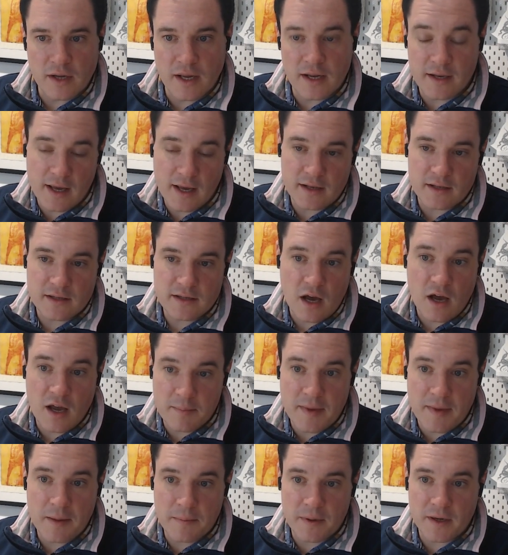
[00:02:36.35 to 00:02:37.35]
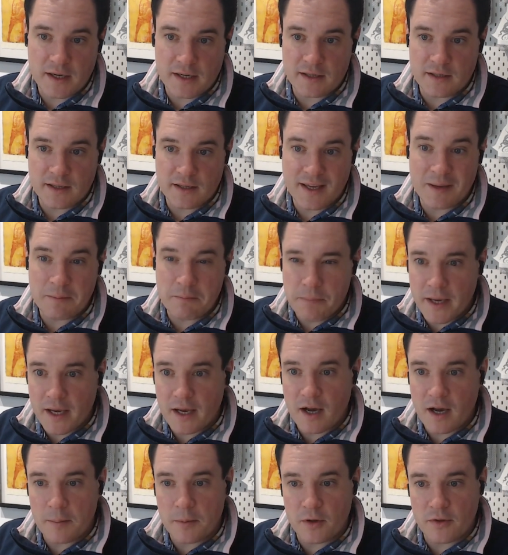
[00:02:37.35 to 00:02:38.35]
and iMapper can
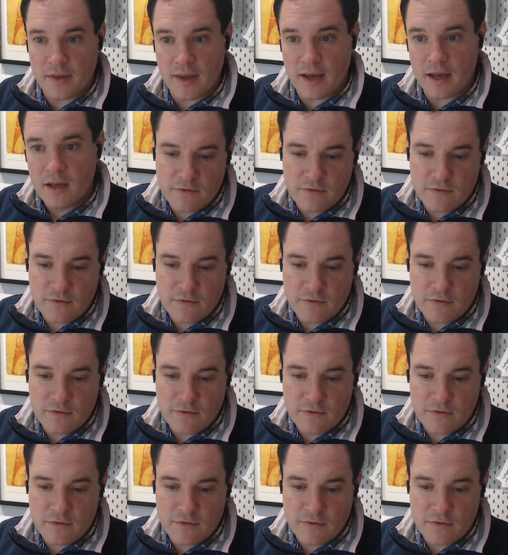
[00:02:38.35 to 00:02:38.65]
pick up on that.